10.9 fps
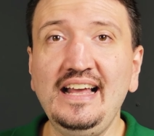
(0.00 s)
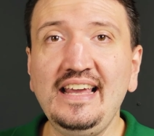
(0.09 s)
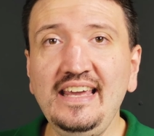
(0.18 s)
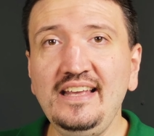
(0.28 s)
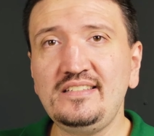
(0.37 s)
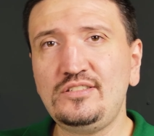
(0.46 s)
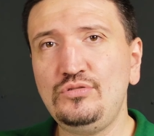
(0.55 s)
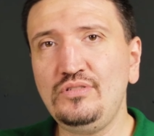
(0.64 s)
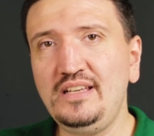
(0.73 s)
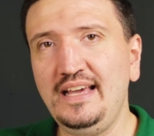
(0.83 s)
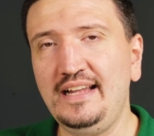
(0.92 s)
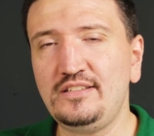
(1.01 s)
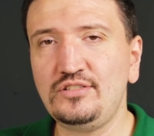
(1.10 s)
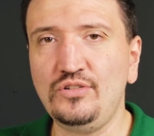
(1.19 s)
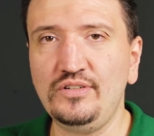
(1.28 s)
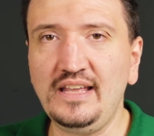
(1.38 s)
is to get
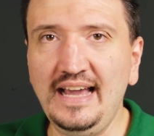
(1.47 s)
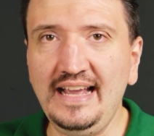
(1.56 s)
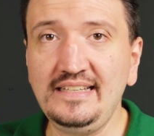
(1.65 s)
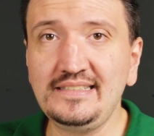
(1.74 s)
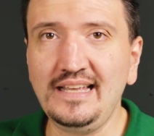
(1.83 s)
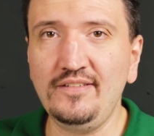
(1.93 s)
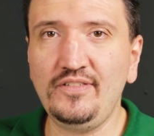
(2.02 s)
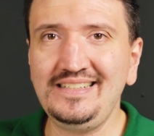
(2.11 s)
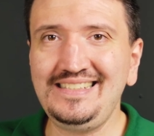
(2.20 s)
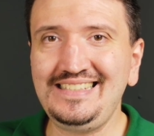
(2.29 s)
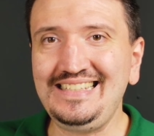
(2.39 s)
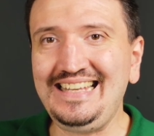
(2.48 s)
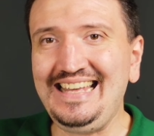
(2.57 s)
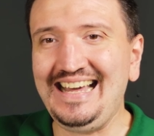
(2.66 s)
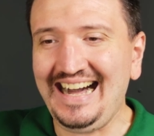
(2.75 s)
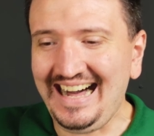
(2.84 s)
Sony
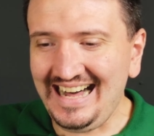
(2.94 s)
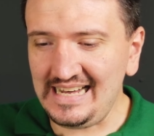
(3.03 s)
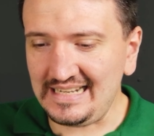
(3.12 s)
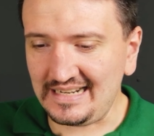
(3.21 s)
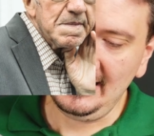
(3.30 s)
A7CR.